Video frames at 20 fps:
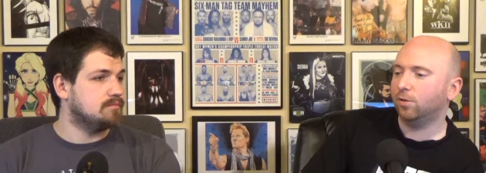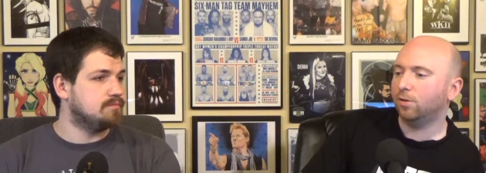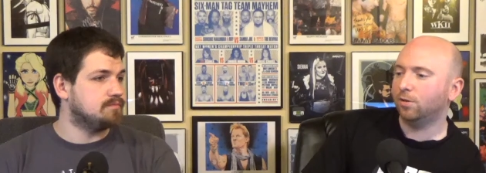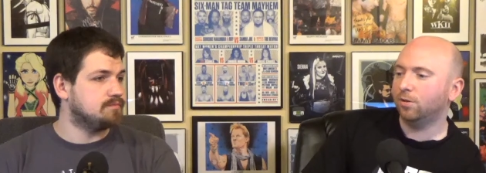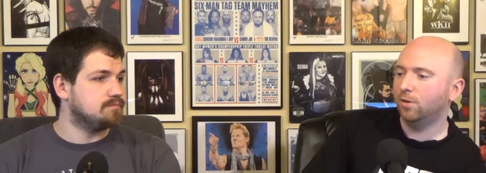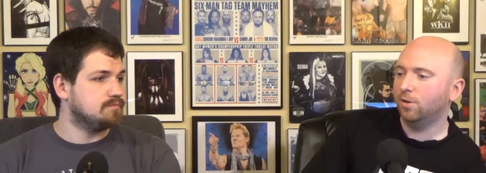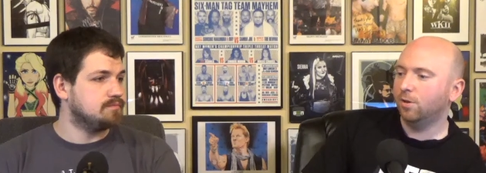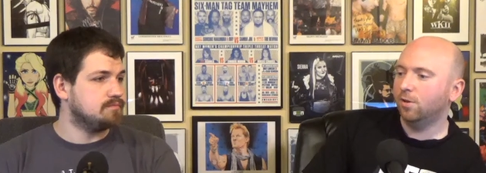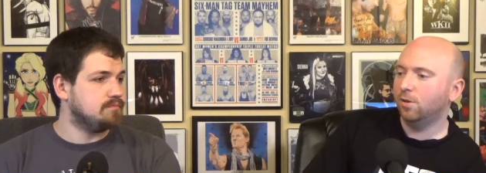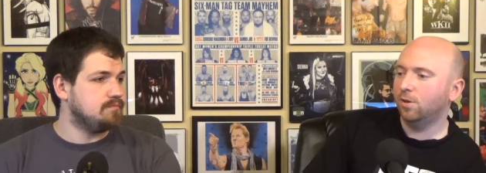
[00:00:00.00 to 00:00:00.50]

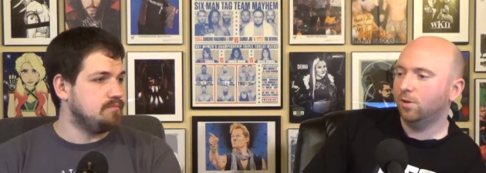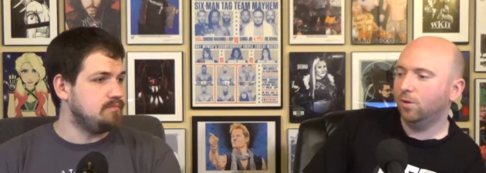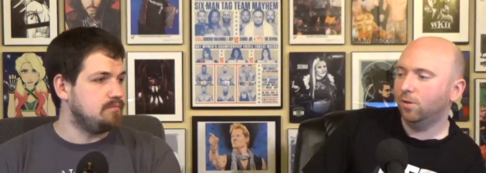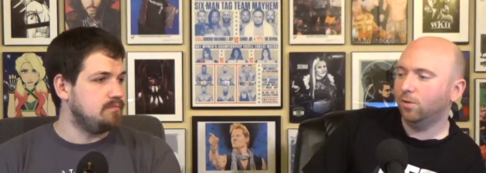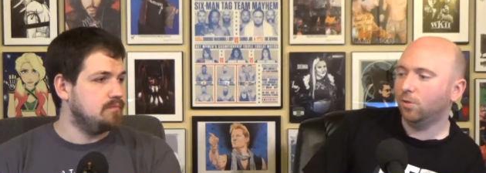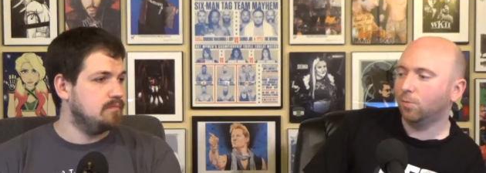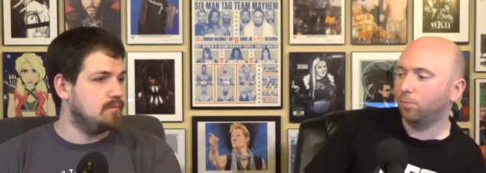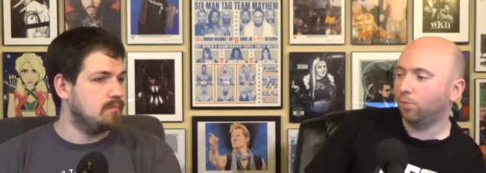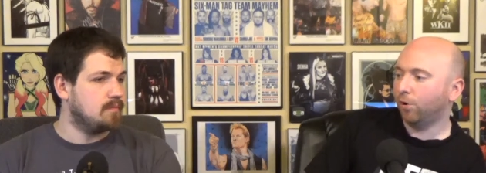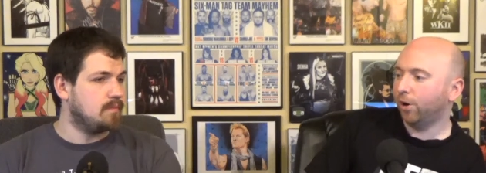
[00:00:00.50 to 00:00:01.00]
Speaker 1: the
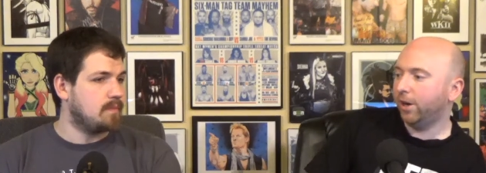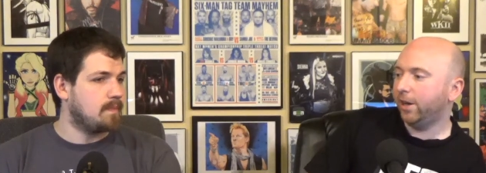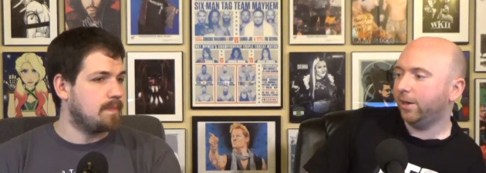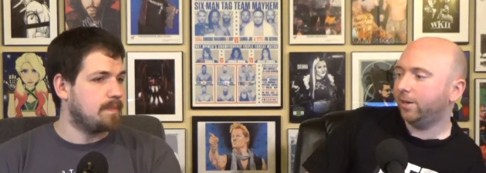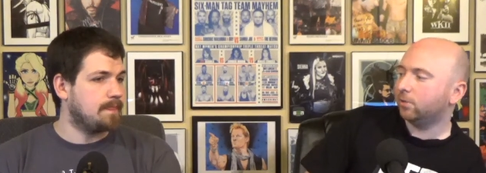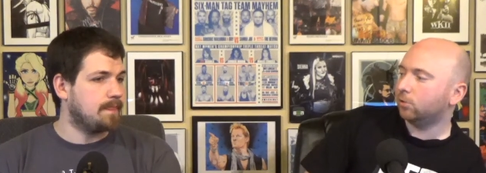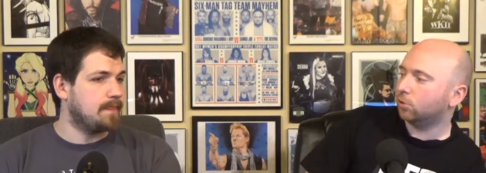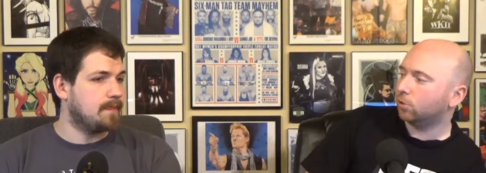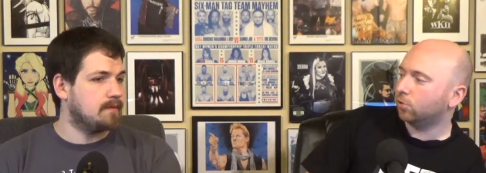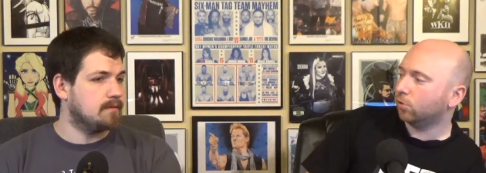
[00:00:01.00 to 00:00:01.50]
the
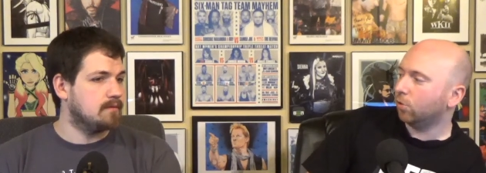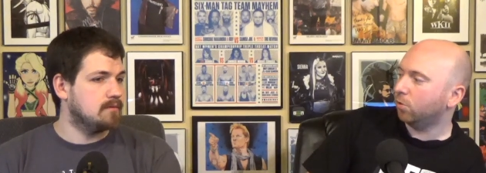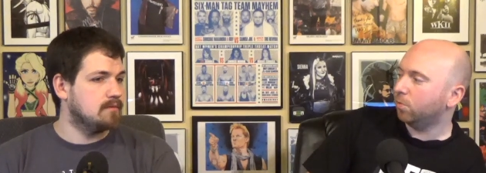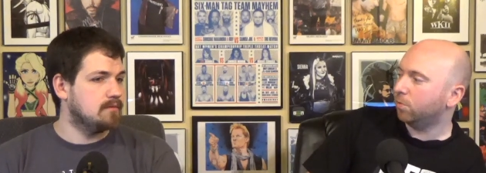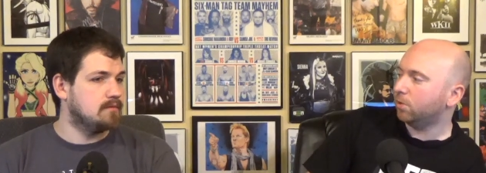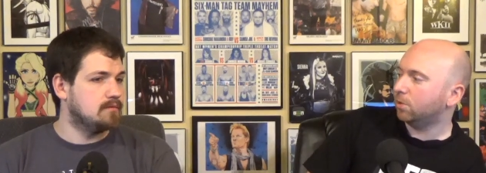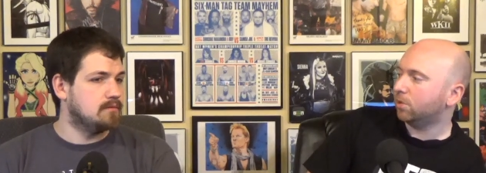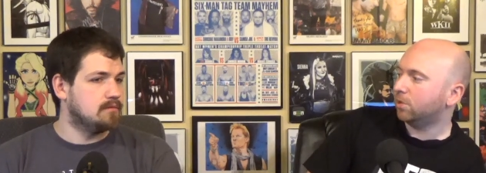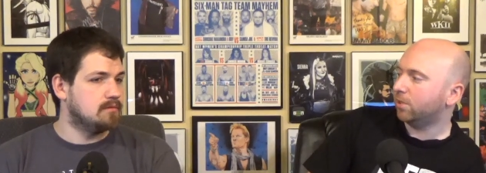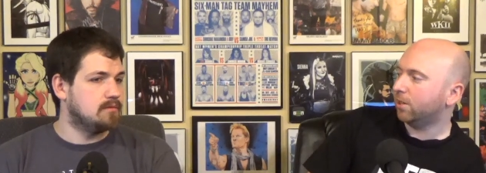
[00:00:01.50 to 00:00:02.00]
Brain
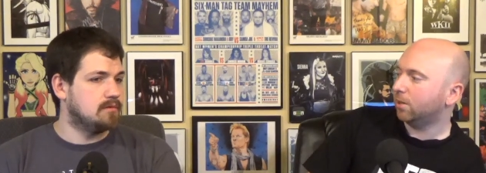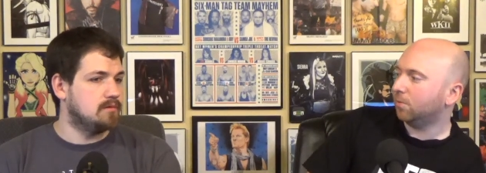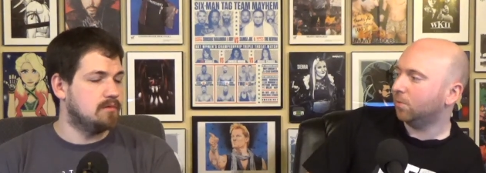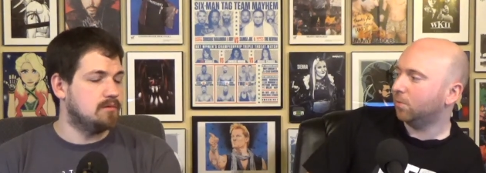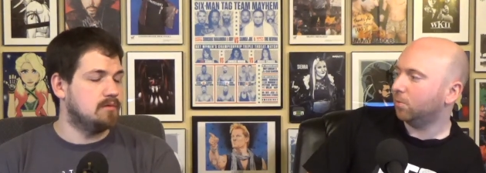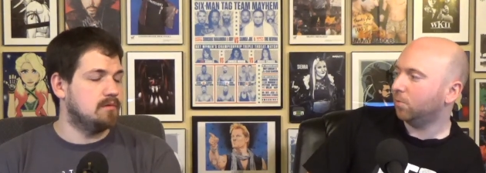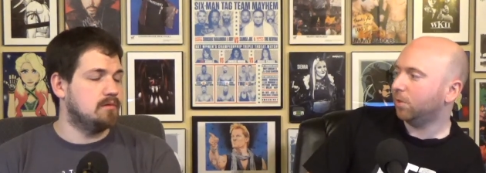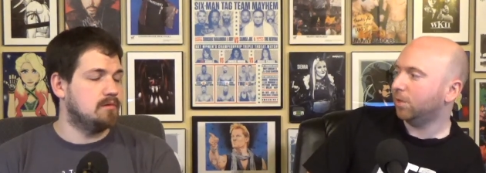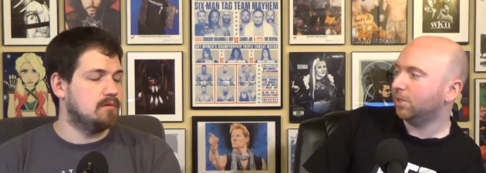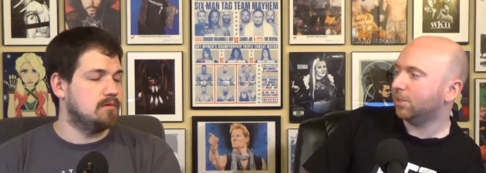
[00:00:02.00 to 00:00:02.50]
Strowman
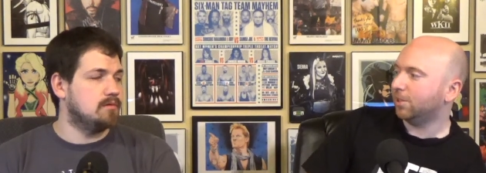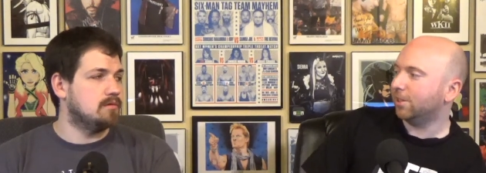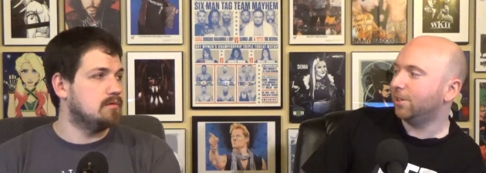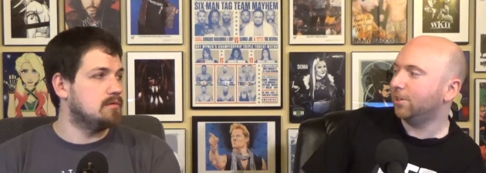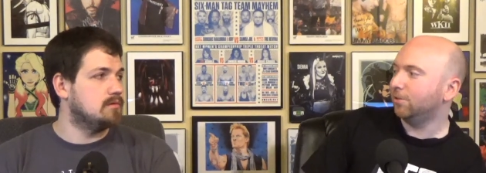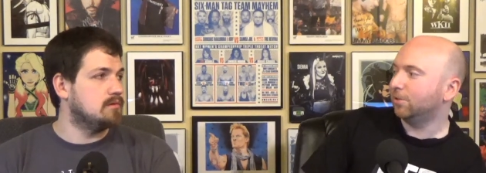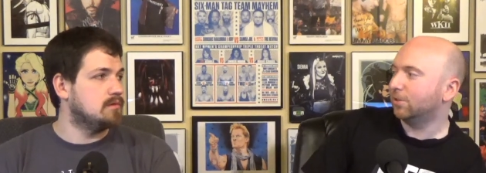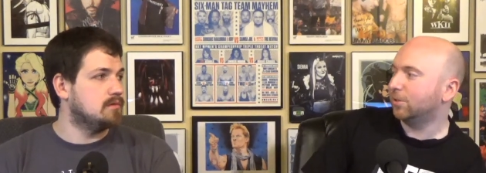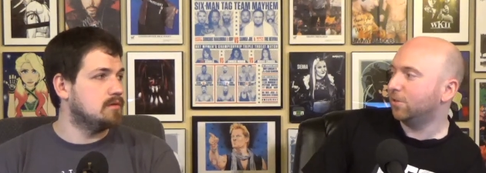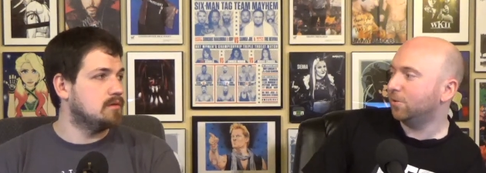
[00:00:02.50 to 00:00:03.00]
segment when he
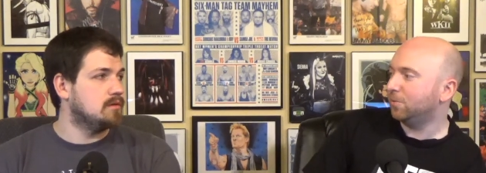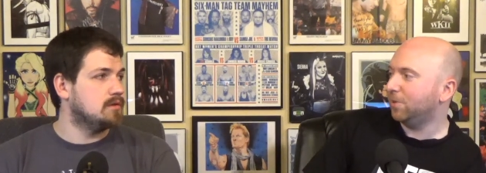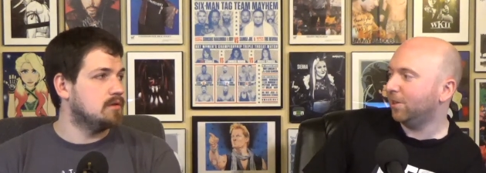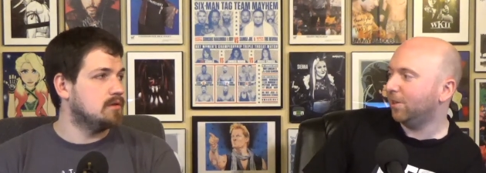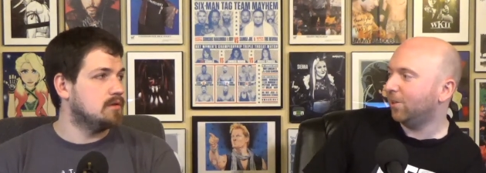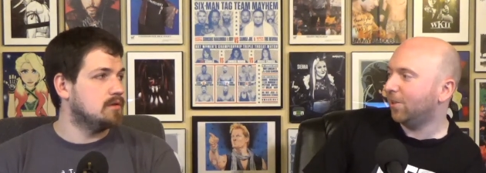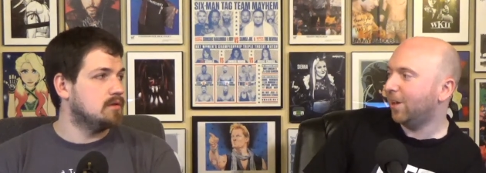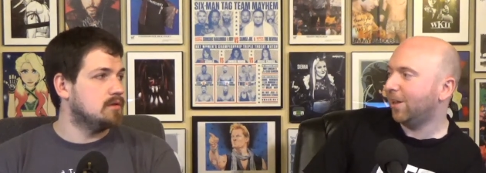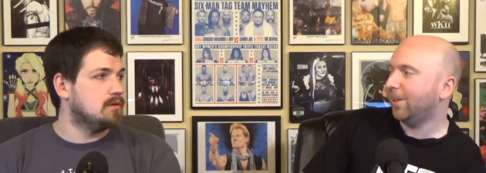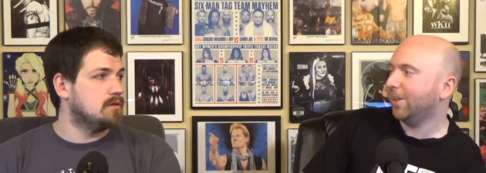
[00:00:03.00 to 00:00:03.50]
said he was going to be
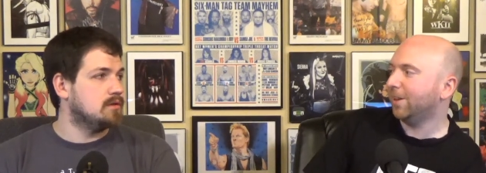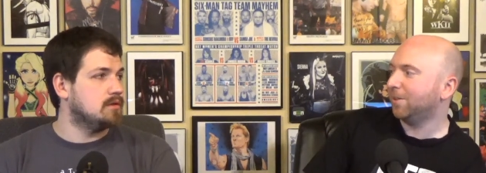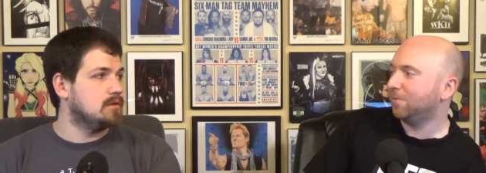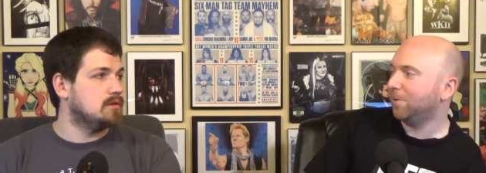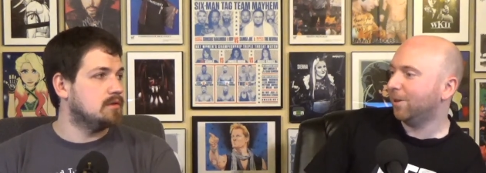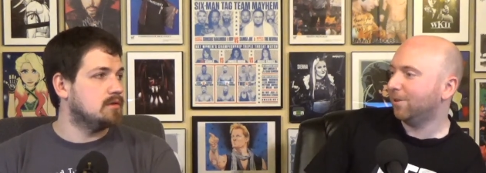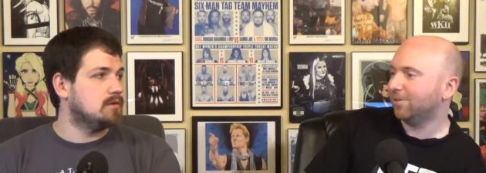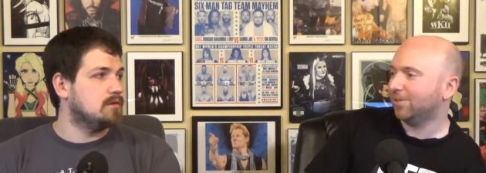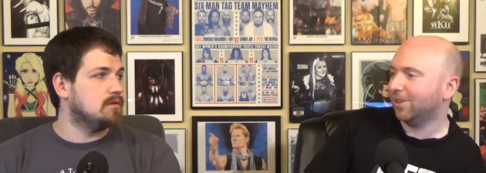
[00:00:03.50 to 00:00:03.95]
a lot like me.